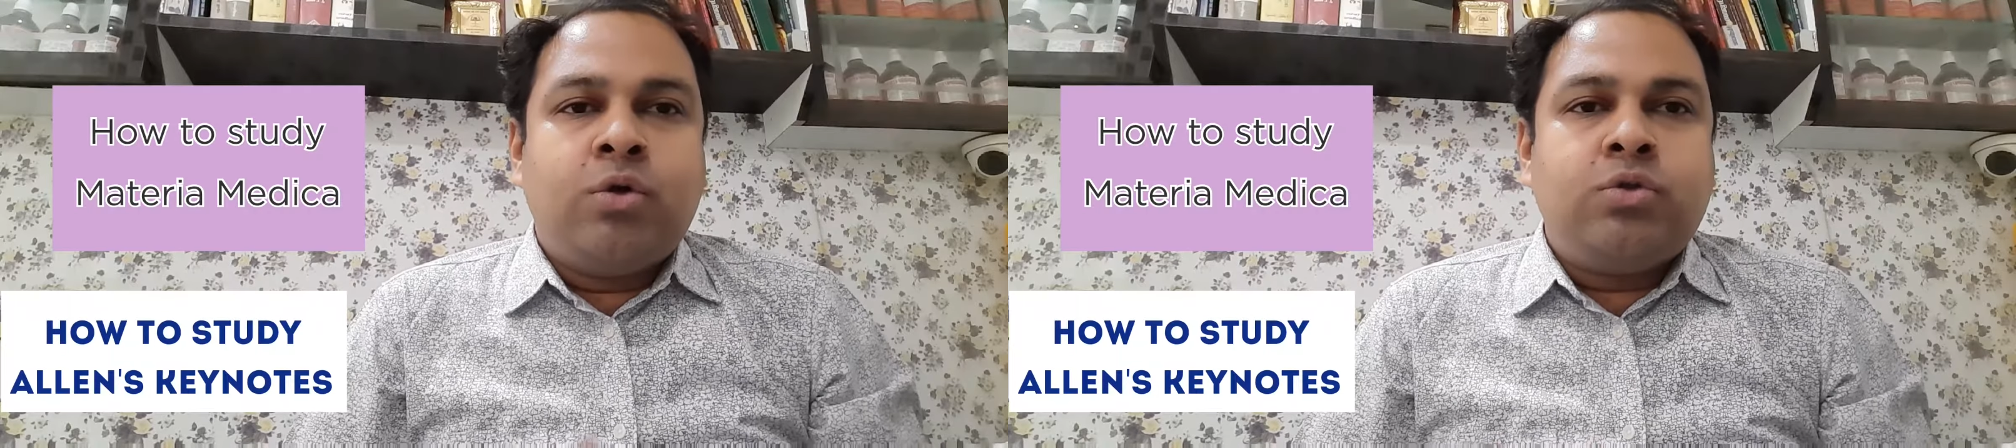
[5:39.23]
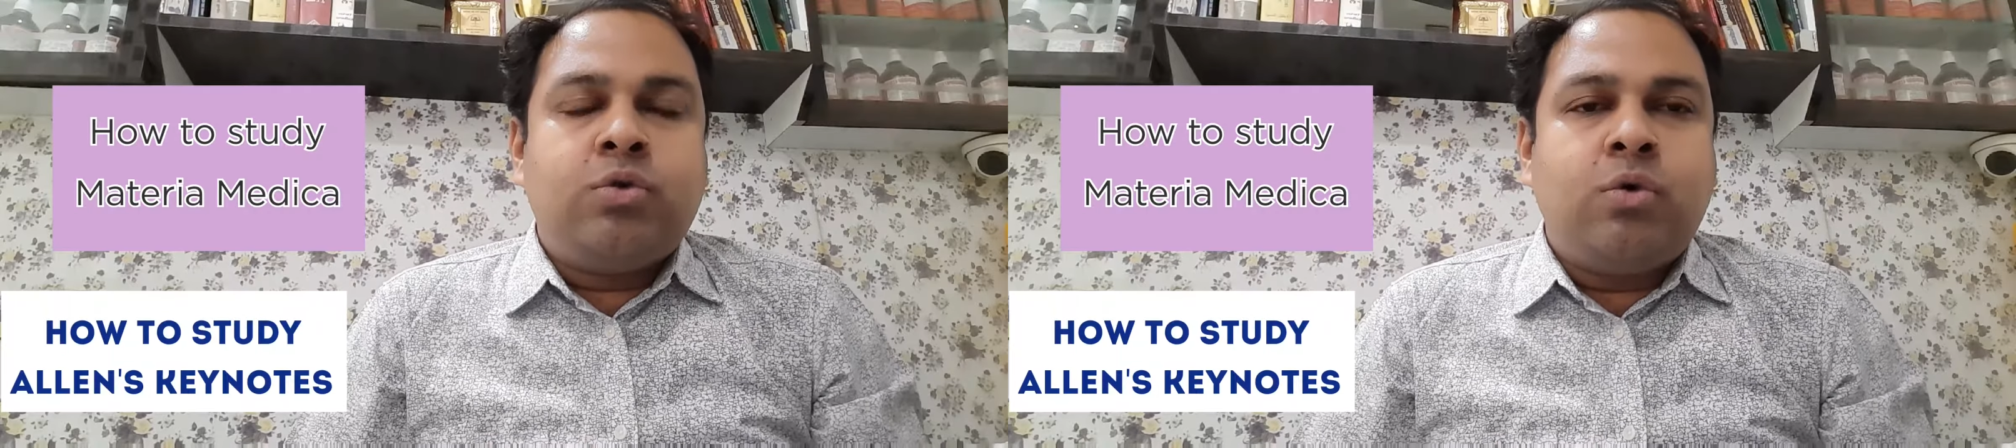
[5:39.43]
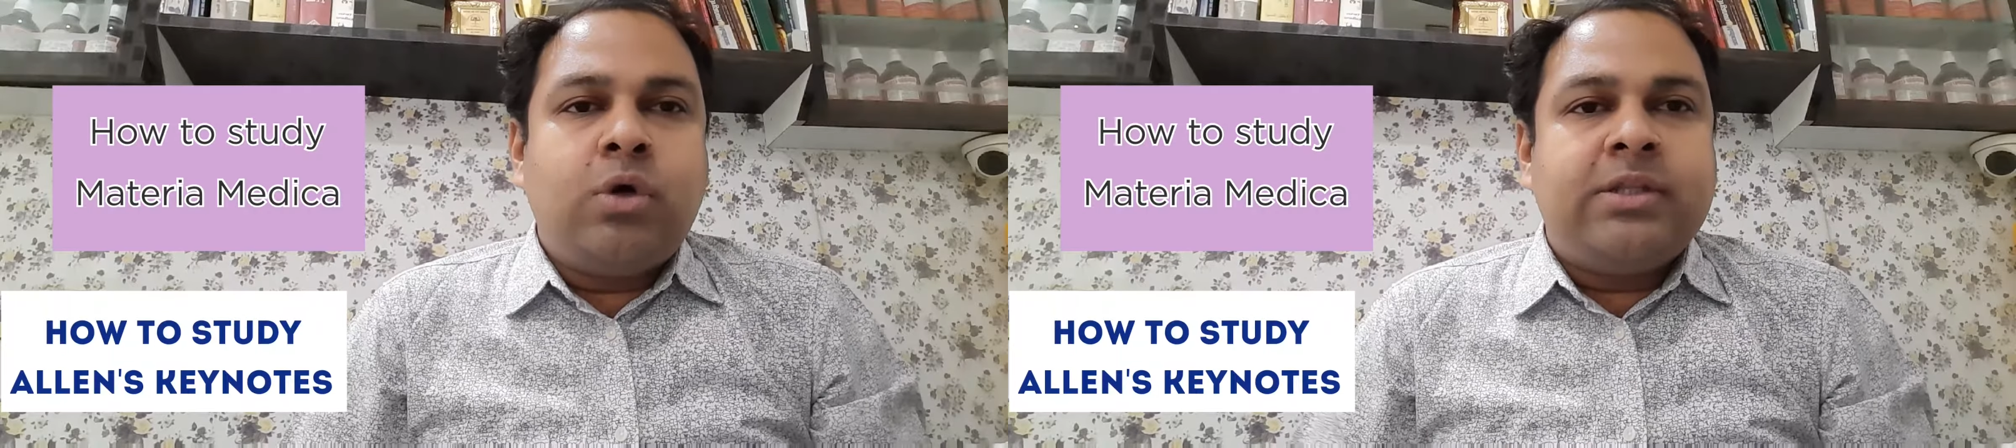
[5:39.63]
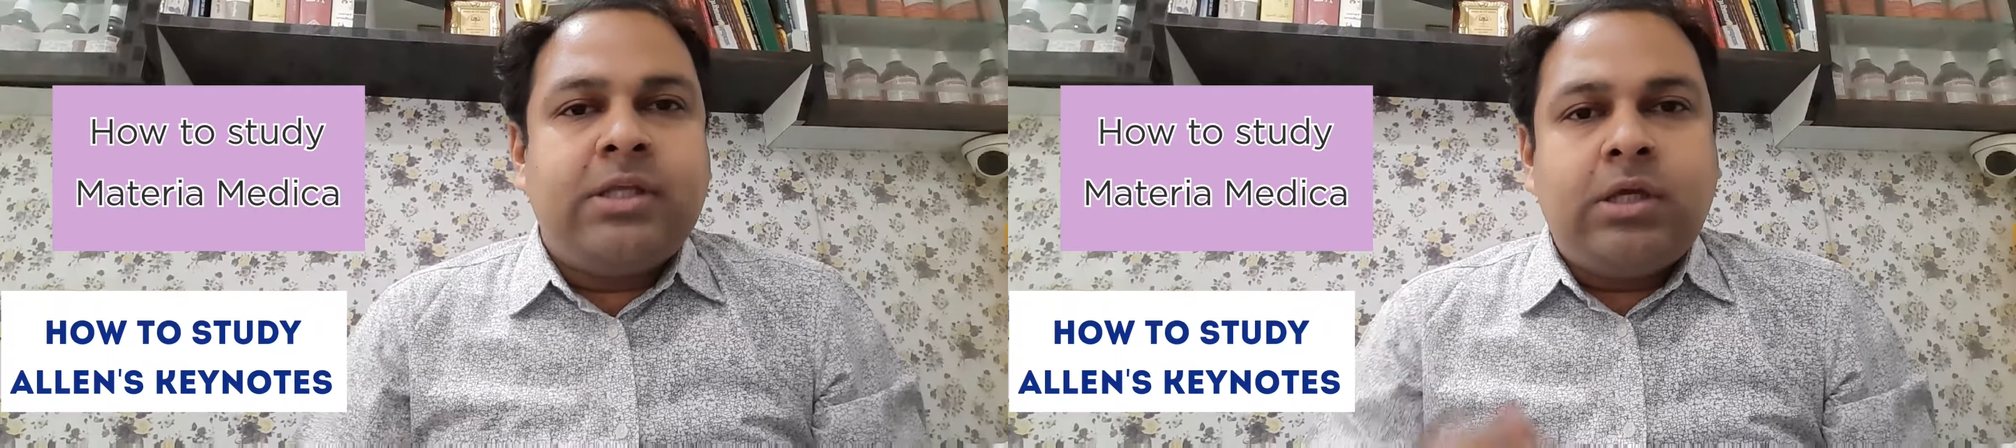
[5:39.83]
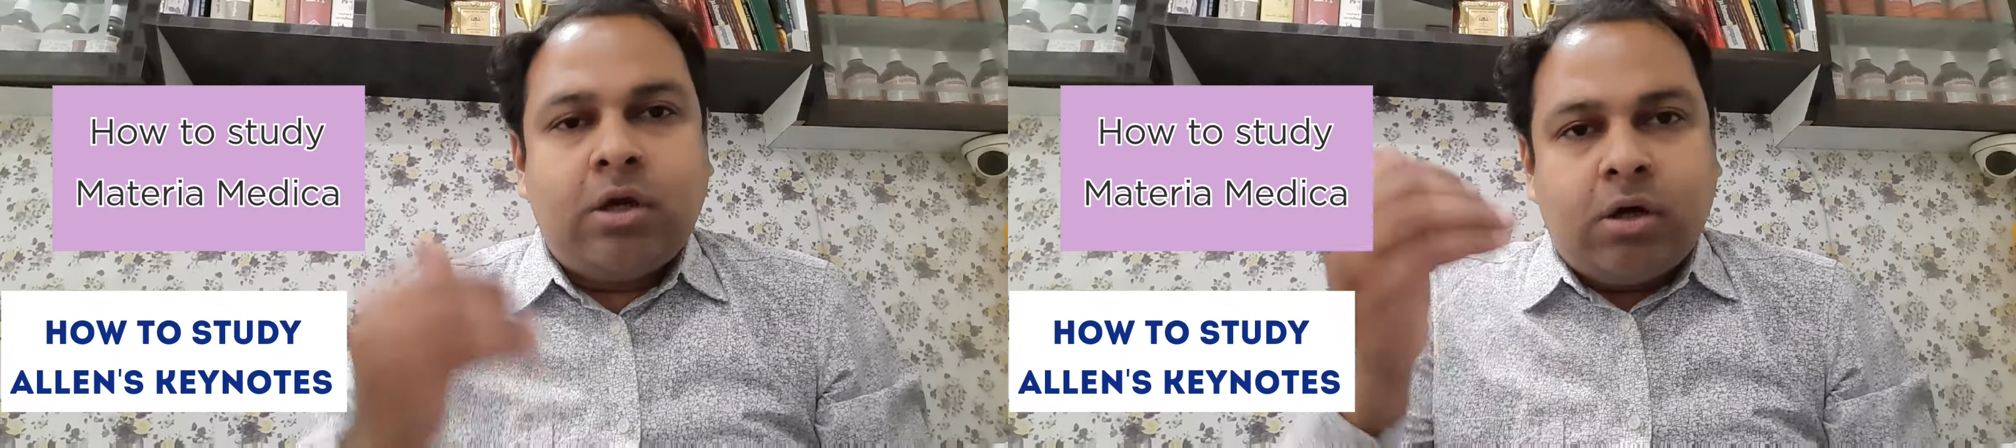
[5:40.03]
So
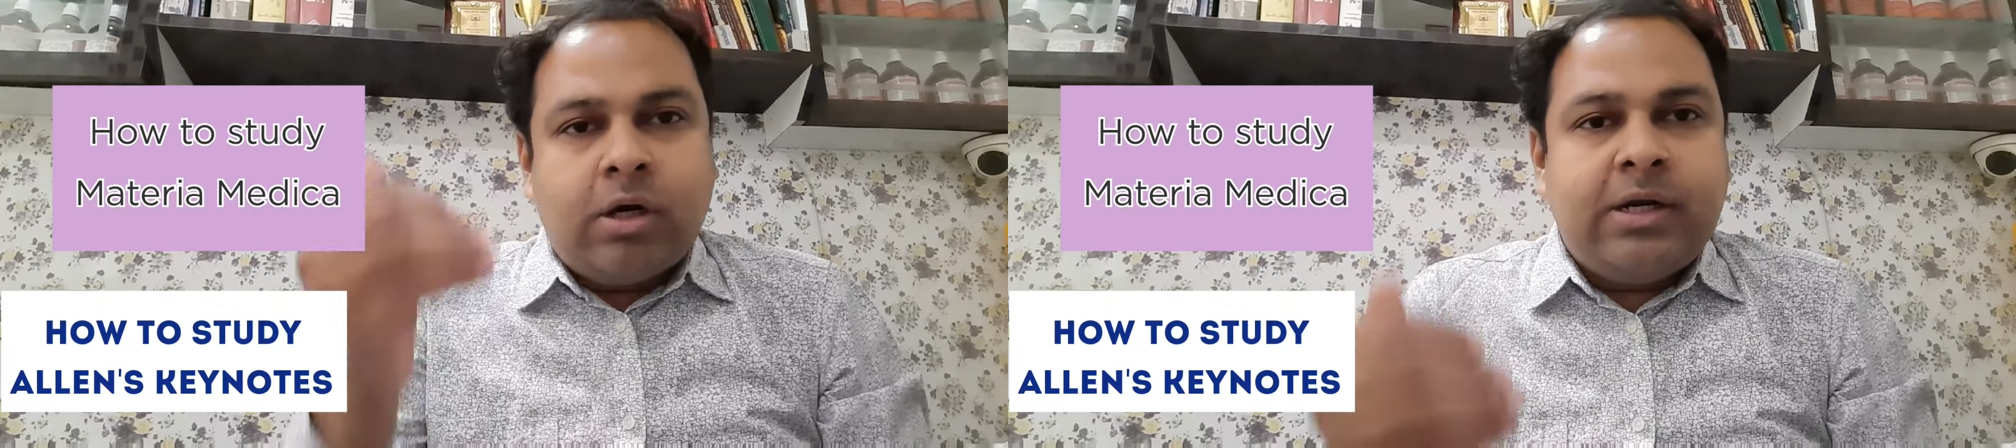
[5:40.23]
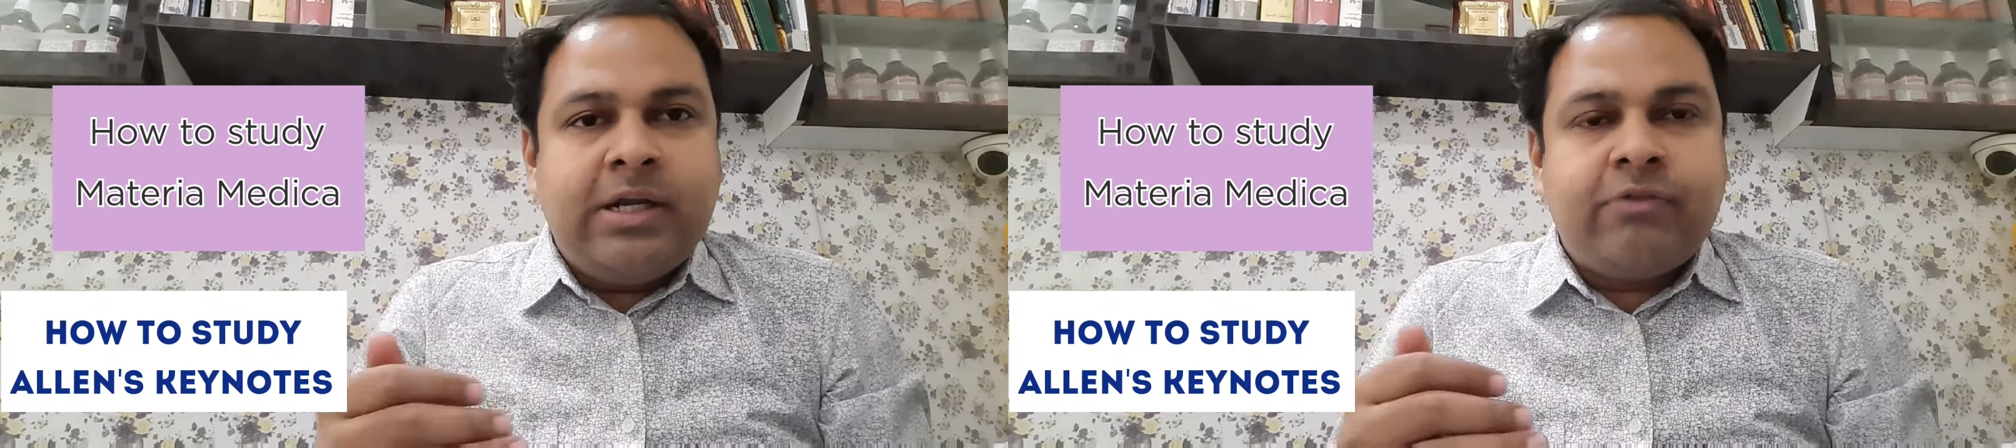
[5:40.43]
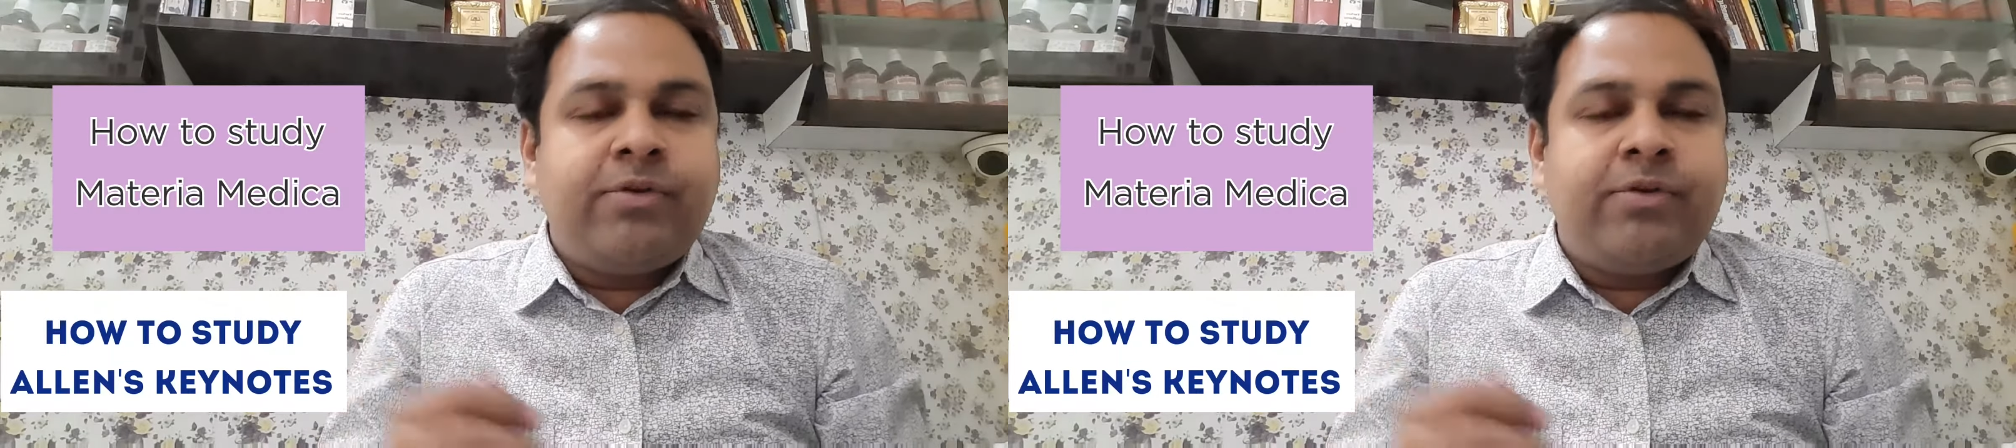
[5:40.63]
the earlier